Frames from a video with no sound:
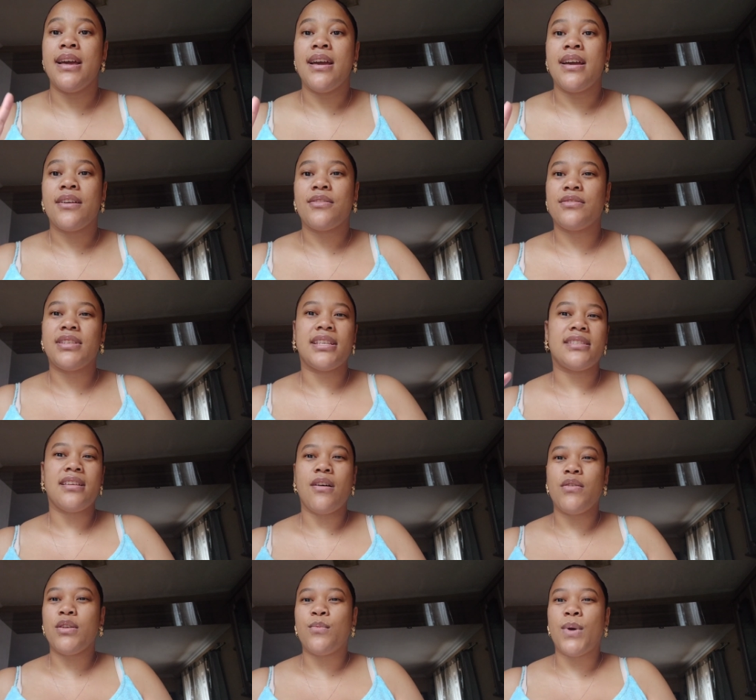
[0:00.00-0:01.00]
because that's the
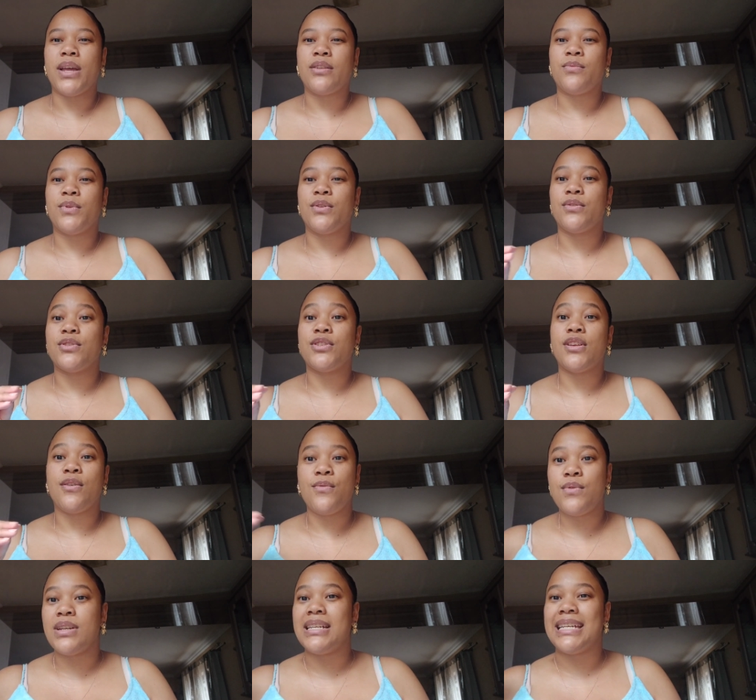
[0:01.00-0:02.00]
only way it would look
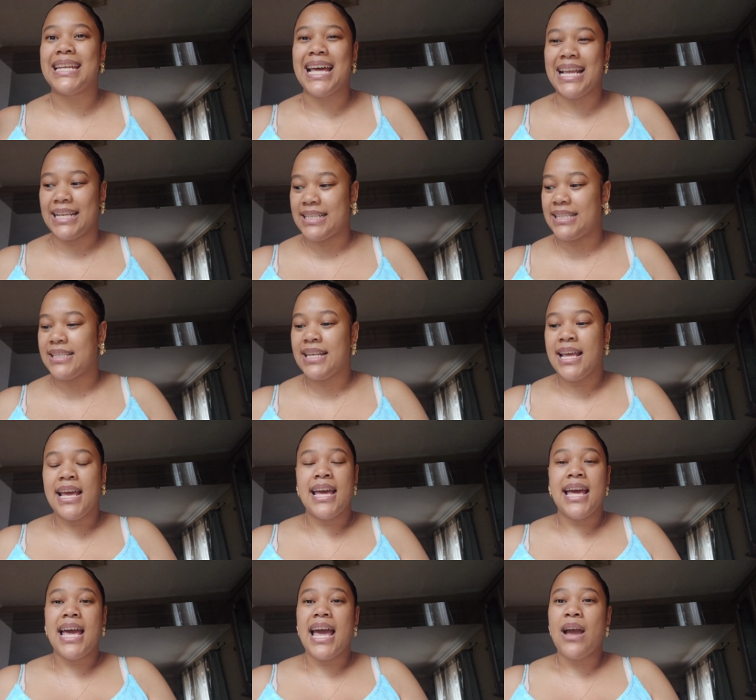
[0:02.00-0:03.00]
so nice.
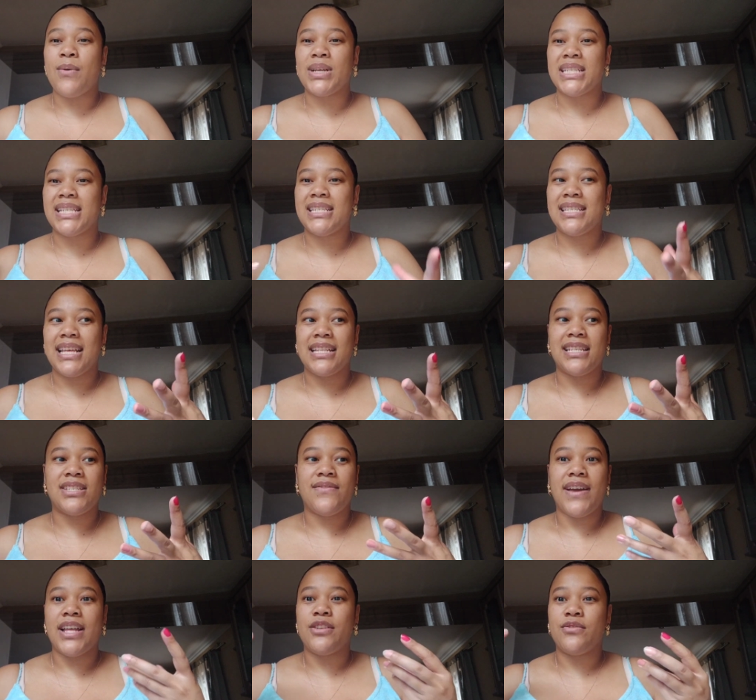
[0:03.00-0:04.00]
I wasn't
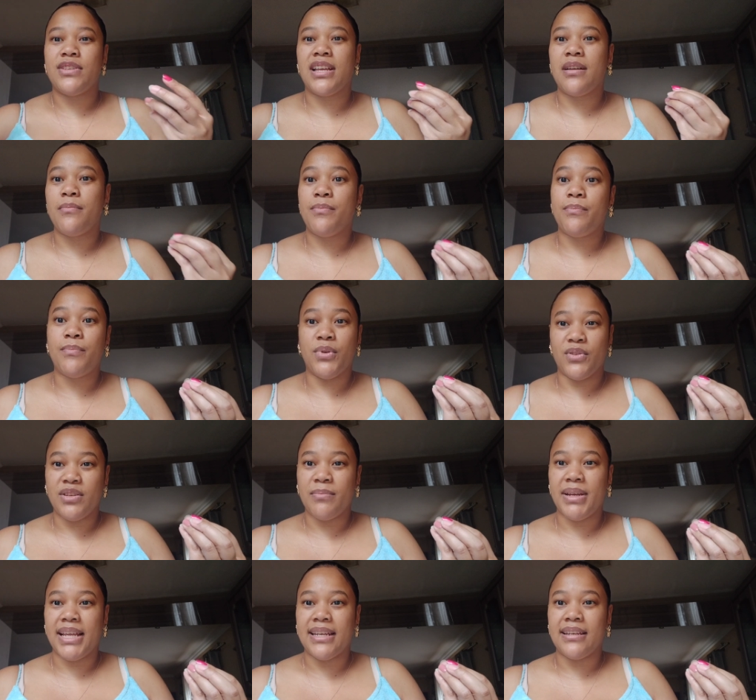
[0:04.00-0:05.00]
satisfied using a beauty
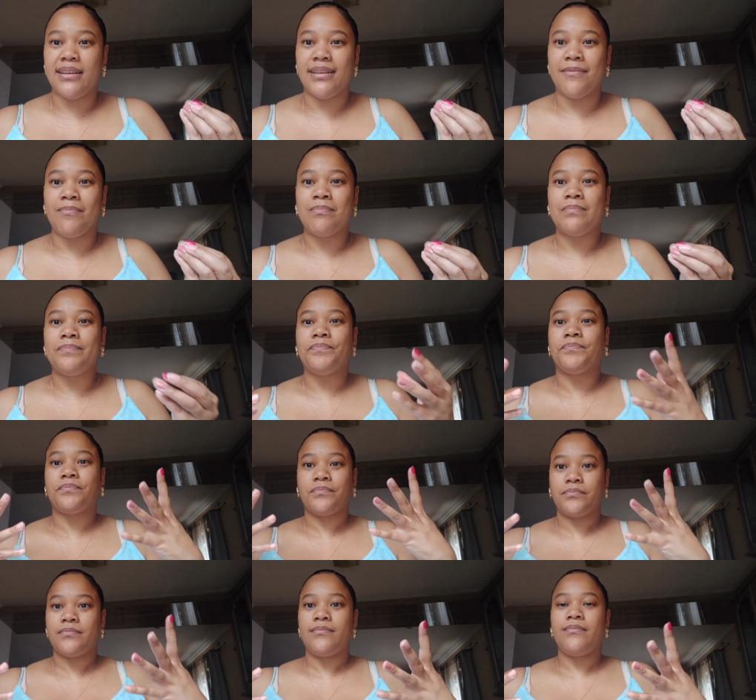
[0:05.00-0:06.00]
blender.
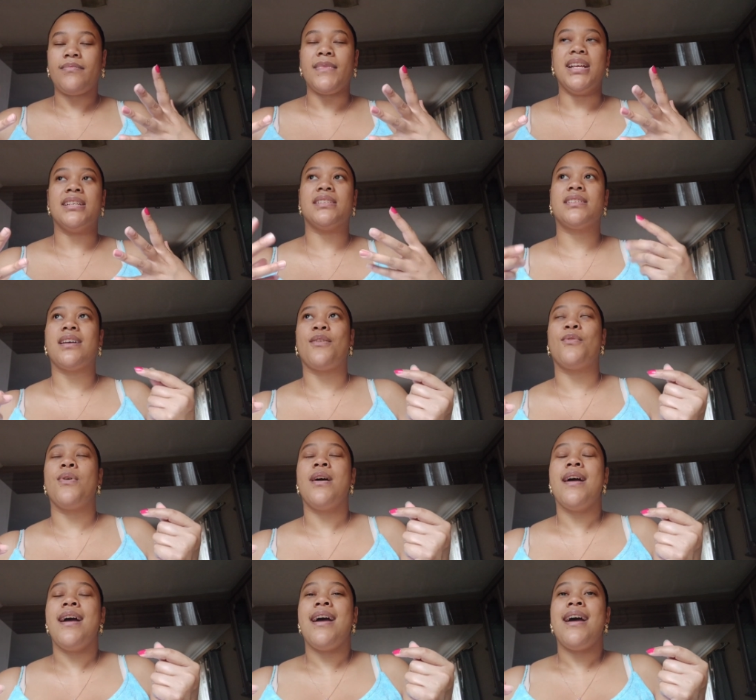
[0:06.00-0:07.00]
So,
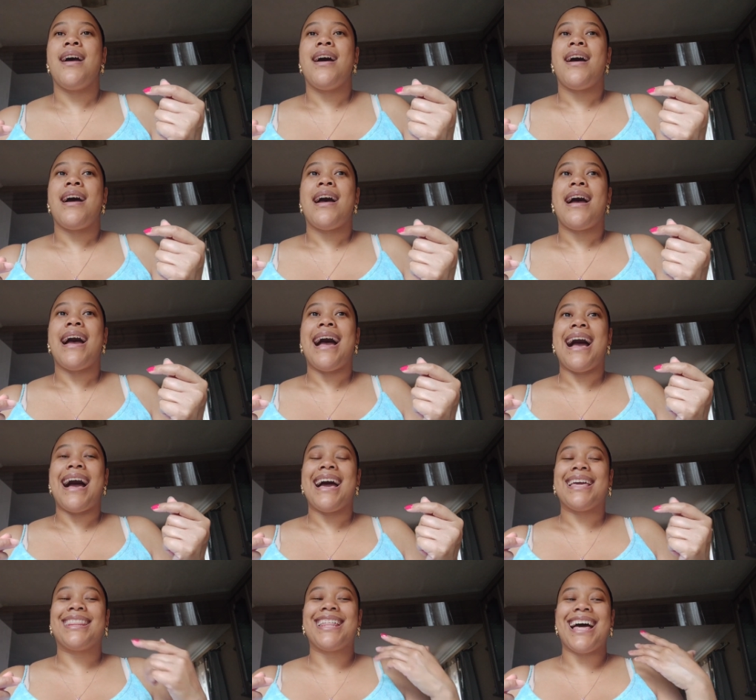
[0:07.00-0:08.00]

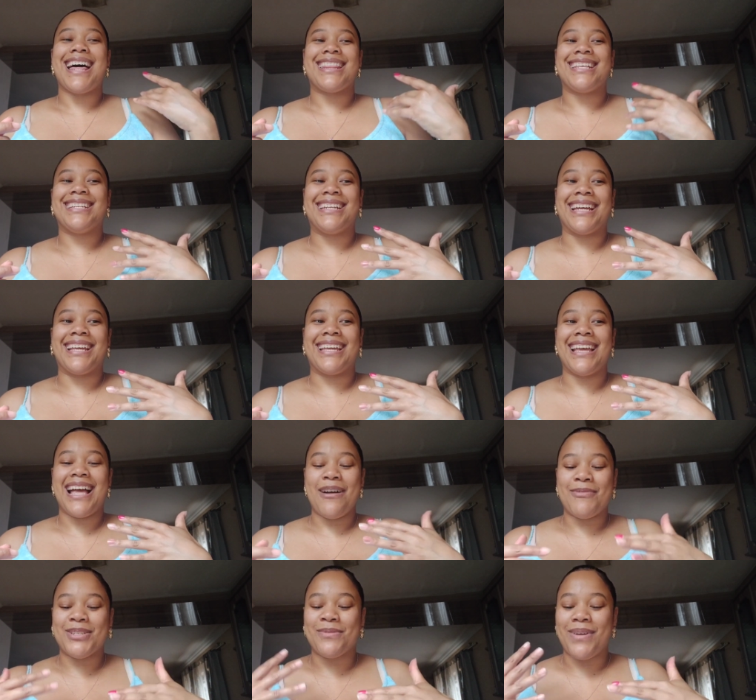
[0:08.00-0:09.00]
I the other day I
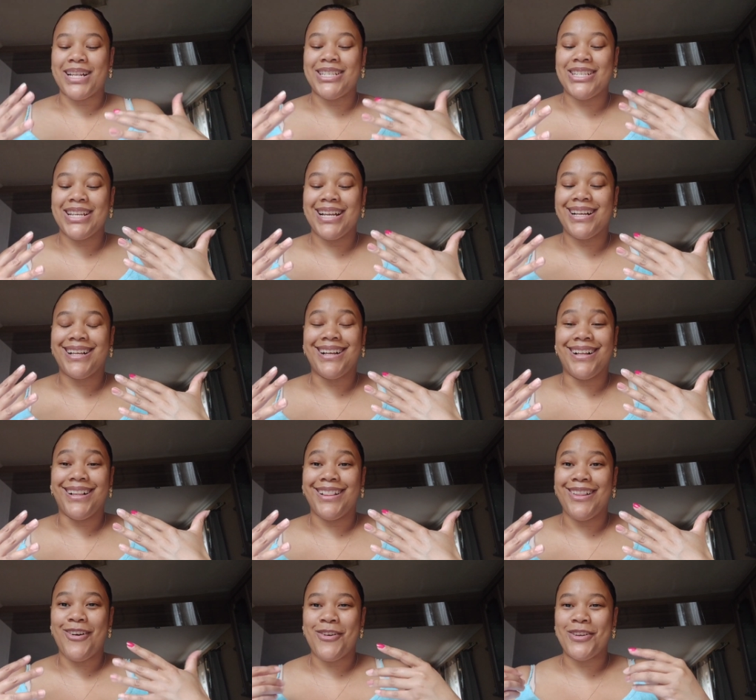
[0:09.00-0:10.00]
was watching a
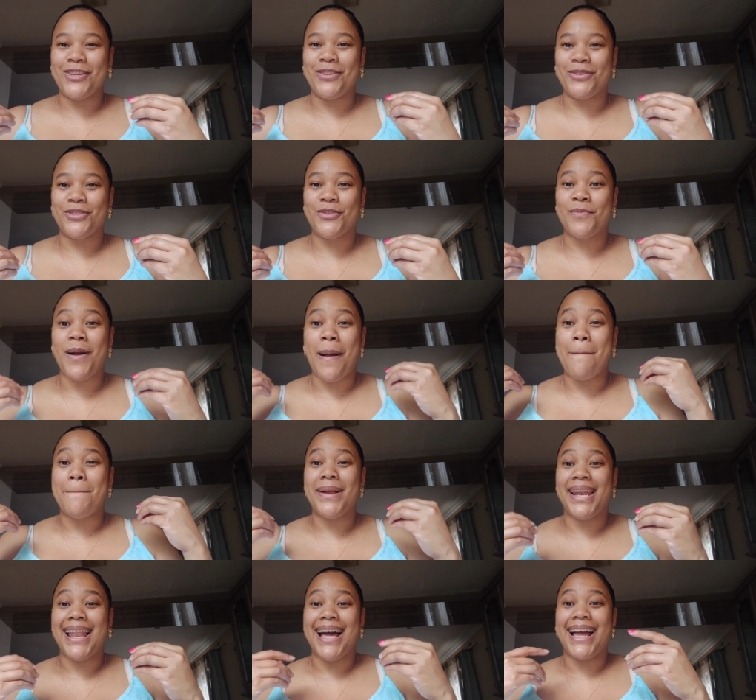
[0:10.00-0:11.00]
girl on YouTube
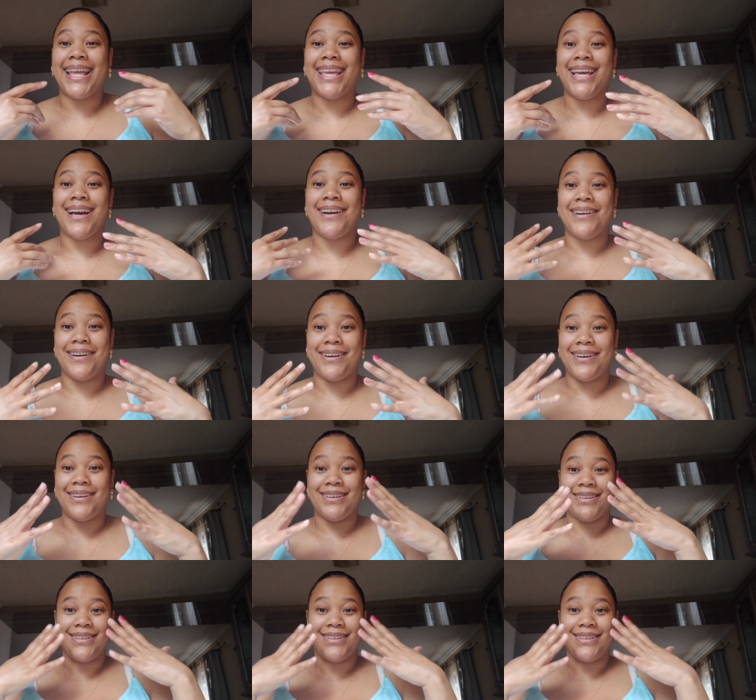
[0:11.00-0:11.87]
apply her